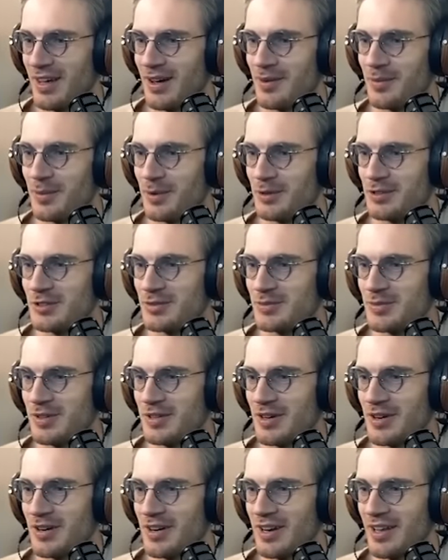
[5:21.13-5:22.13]
A rose
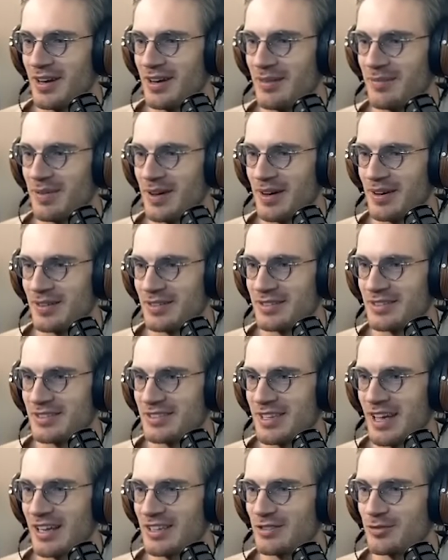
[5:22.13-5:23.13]
with hardly any
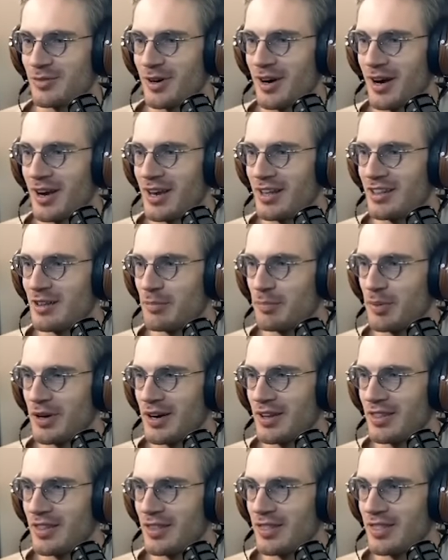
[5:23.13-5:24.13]
petals. That's where I need to
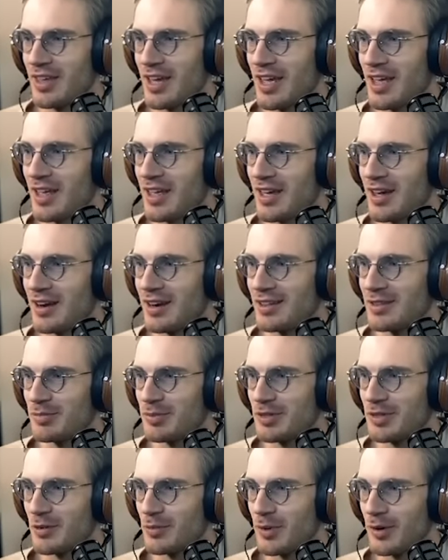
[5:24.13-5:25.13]
put in the thing. I need to
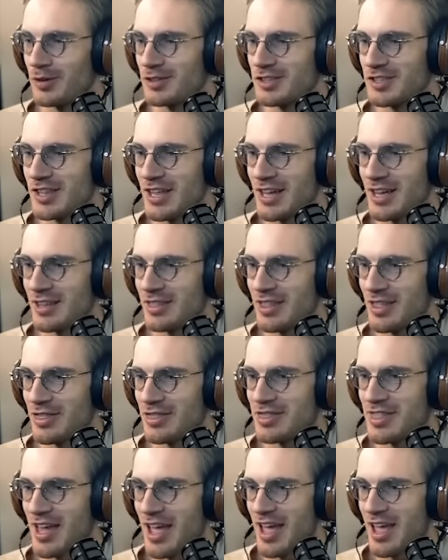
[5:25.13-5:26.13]
put the rose thing in the
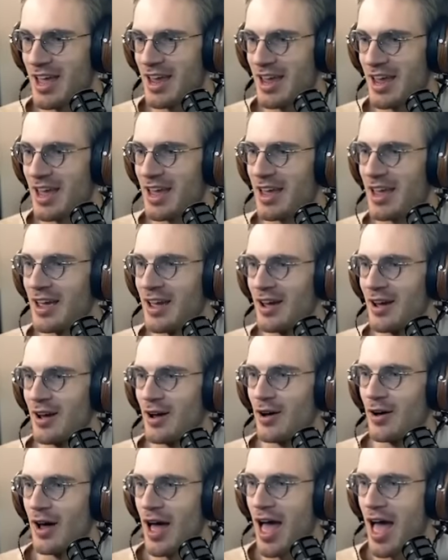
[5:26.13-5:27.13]
thing.
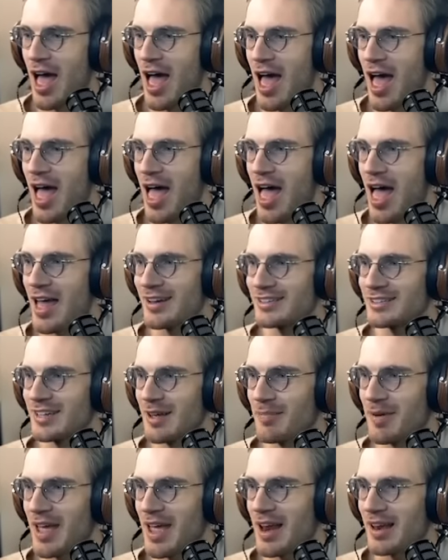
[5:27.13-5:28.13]
Ah,
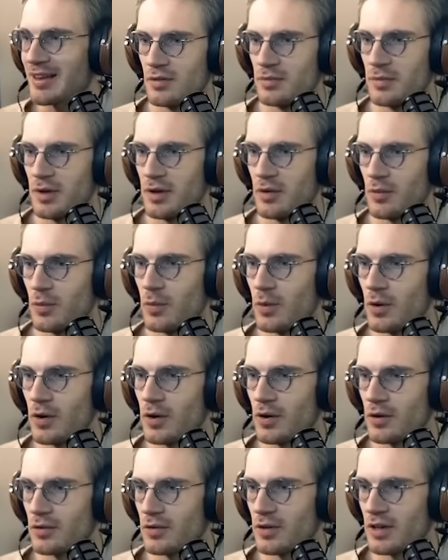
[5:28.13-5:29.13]
stop it! Let's make her
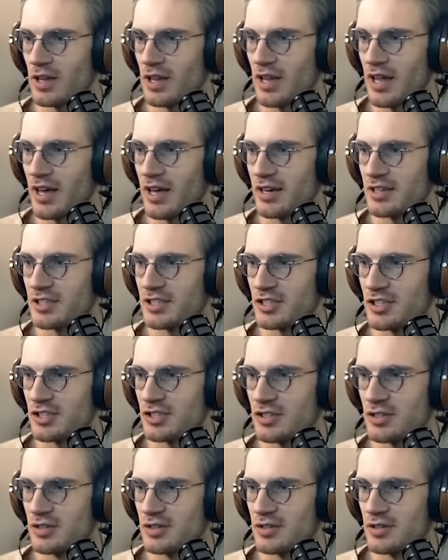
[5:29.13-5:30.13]
walk on the
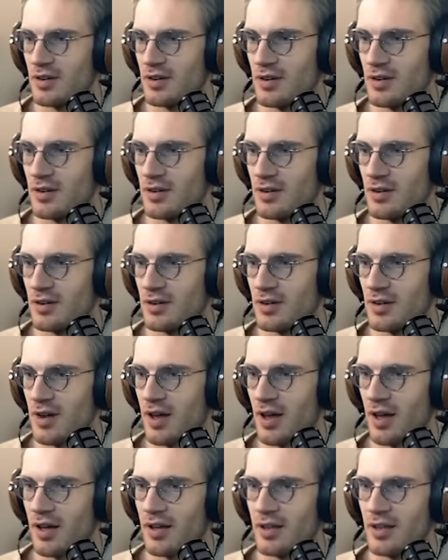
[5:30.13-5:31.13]
glass.
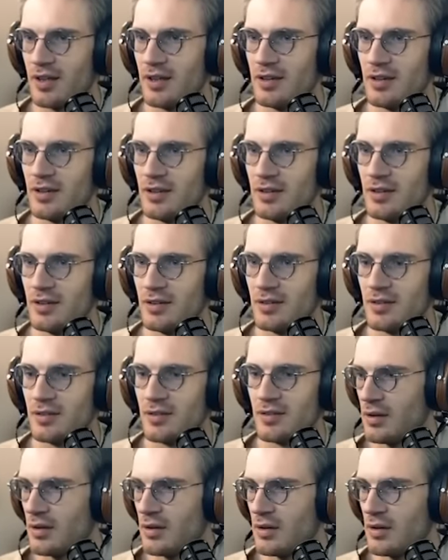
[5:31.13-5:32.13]
Ah, idiot.
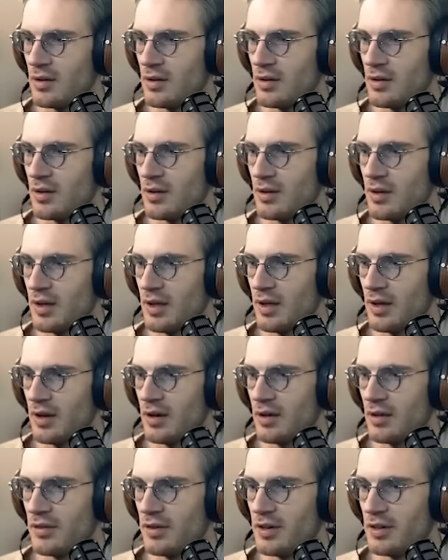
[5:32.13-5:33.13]
Hey,
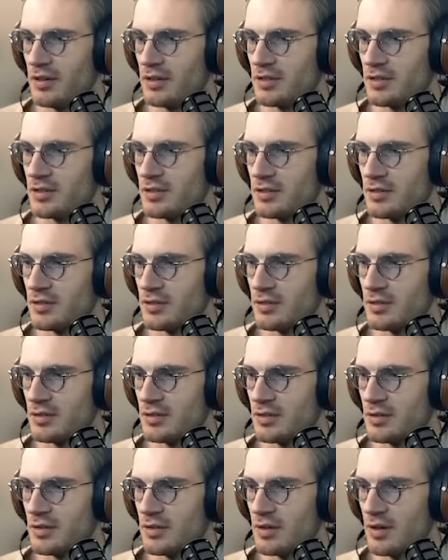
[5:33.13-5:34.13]
any other hints?
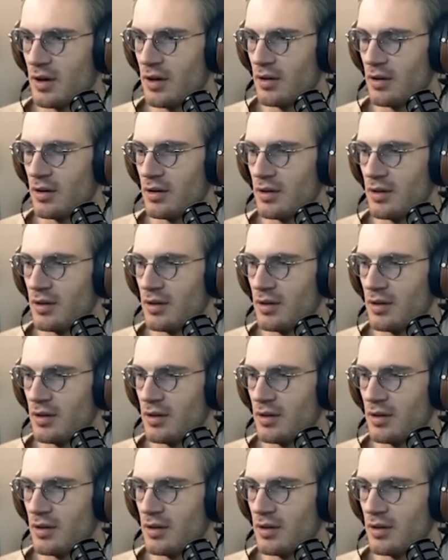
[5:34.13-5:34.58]
Oh.